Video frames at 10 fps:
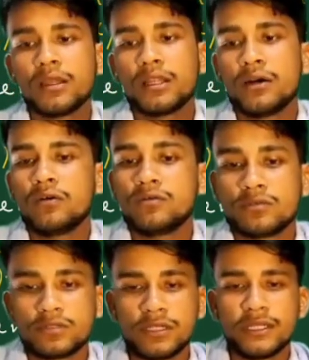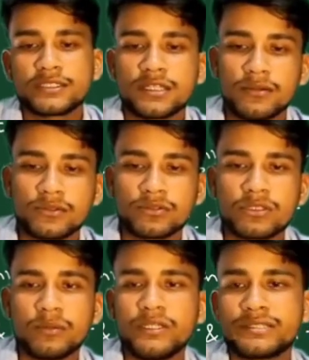Now let us come to
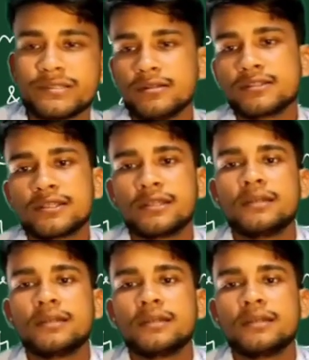some results.